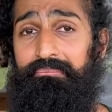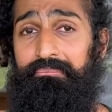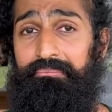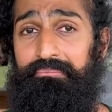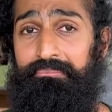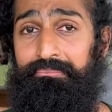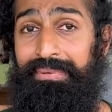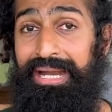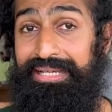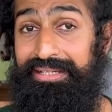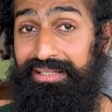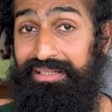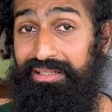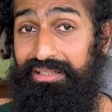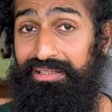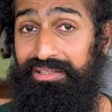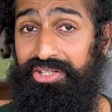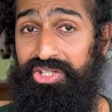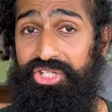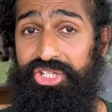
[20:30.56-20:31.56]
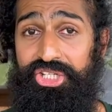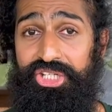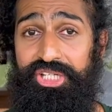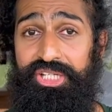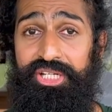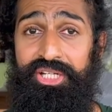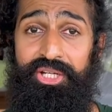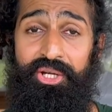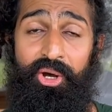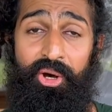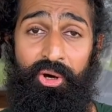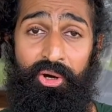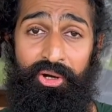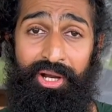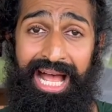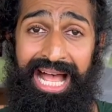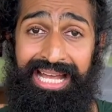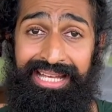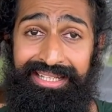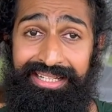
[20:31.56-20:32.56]
metallurgy or
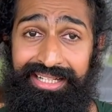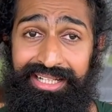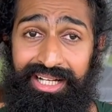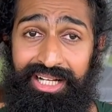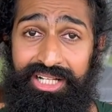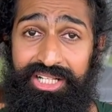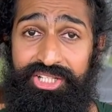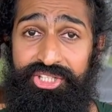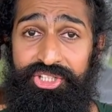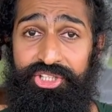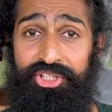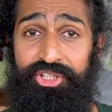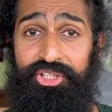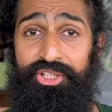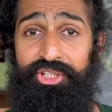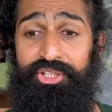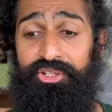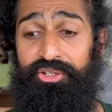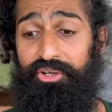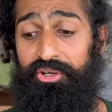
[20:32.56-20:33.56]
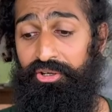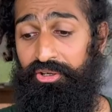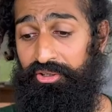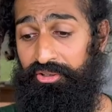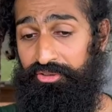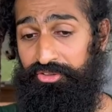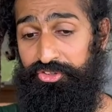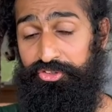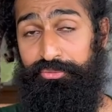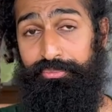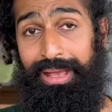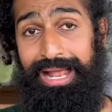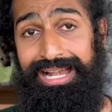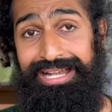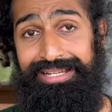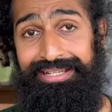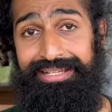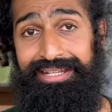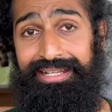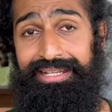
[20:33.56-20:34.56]
agriculture or
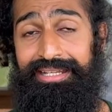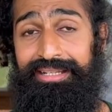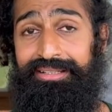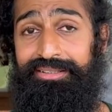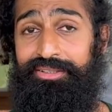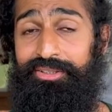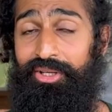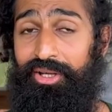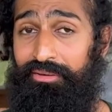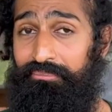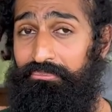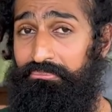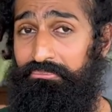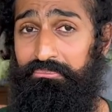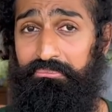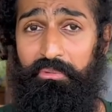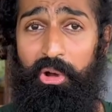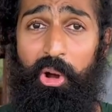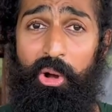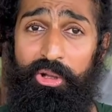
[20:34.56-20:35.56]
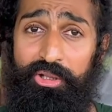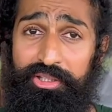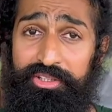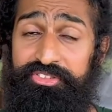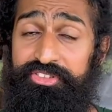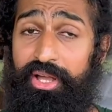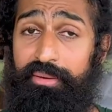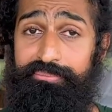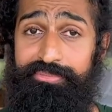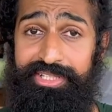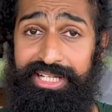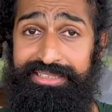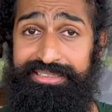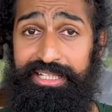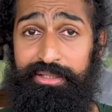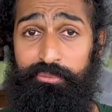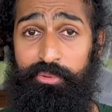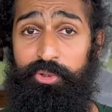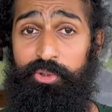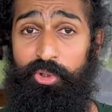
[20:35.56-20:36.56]
smelting, all the subjects
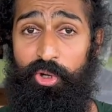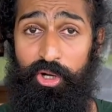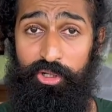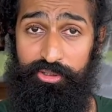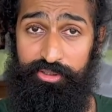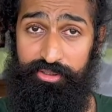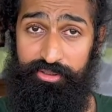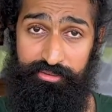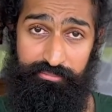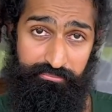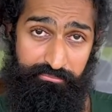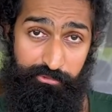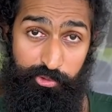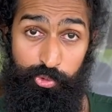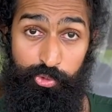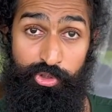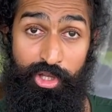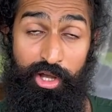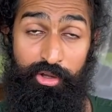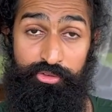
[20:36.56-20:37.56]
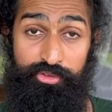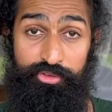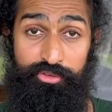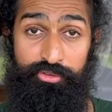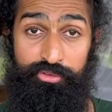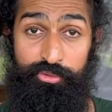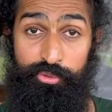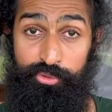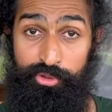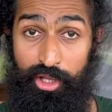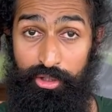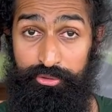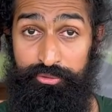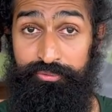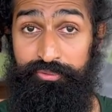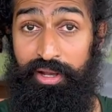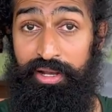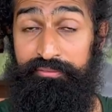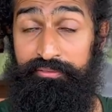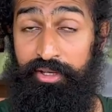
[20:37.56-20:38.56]
that were taught 2000,
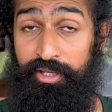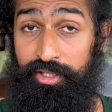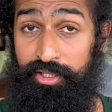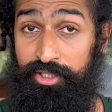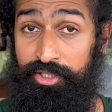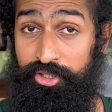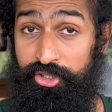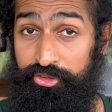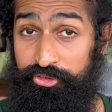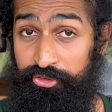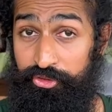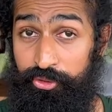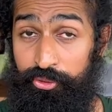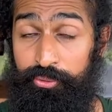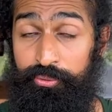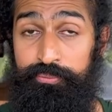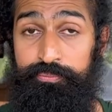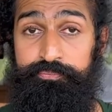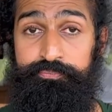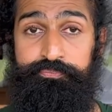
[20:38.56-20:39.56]
2500 years ago.